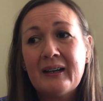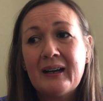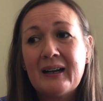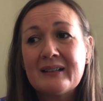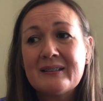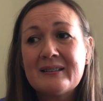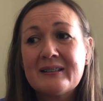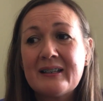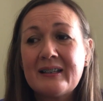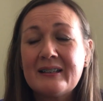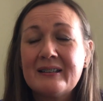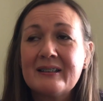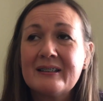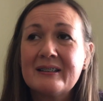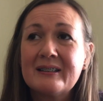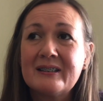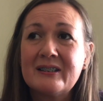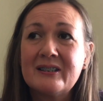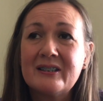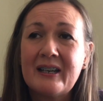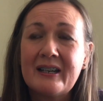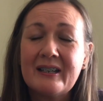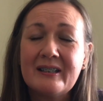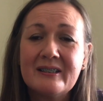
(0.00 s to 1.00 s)
I'd say that the
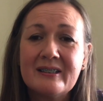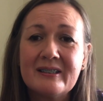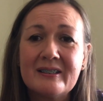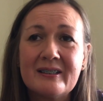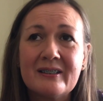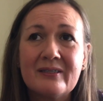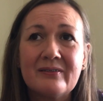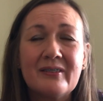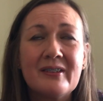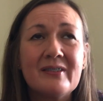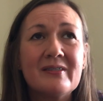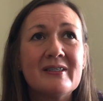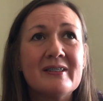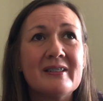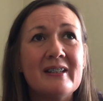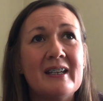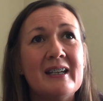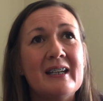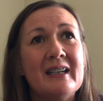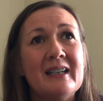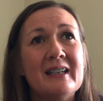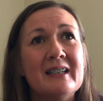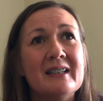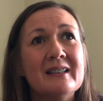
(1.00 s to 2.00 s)
changes that we've
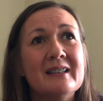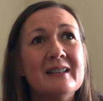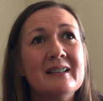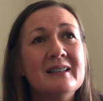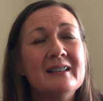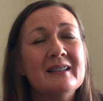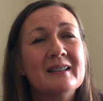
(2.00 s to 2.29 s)
seen